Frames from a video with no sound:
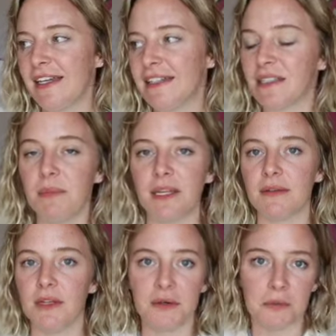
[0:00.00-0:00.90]
to make,
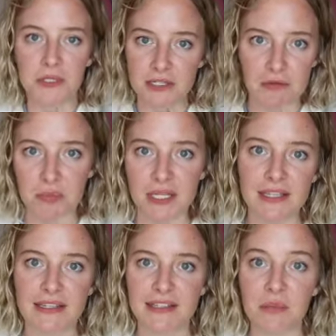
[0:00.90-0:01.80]
you know, whichever
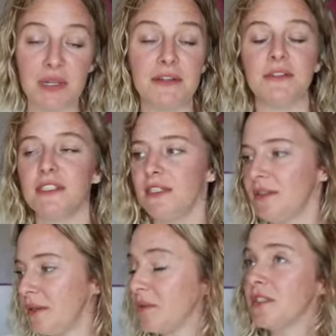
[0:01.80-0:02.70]
blanket appealed to
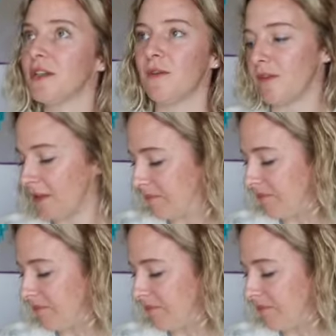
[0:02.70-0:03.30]
you. It was so fun.